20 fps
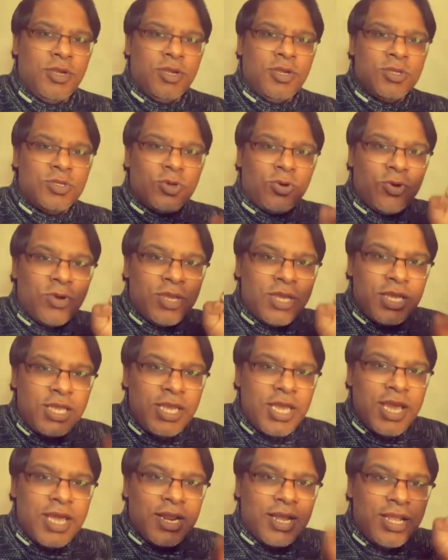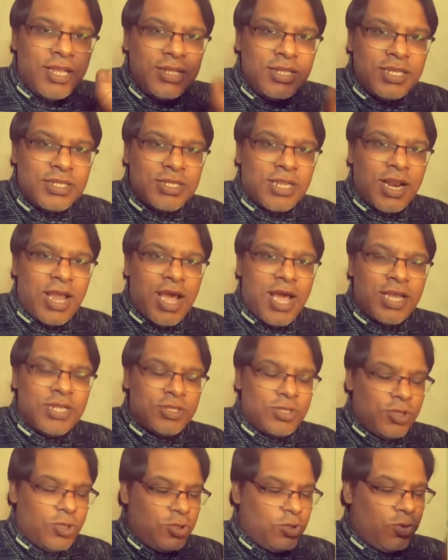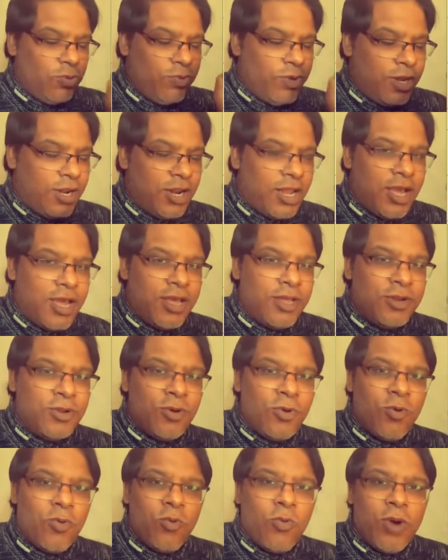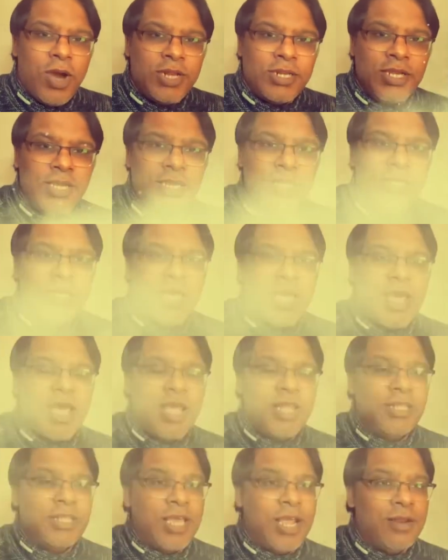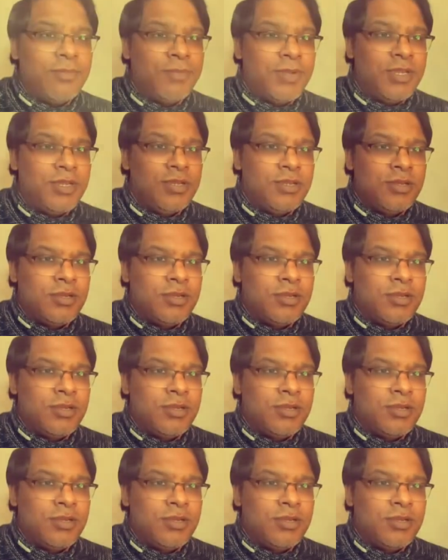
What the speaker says: So here in this class you will learn what is enthalpy.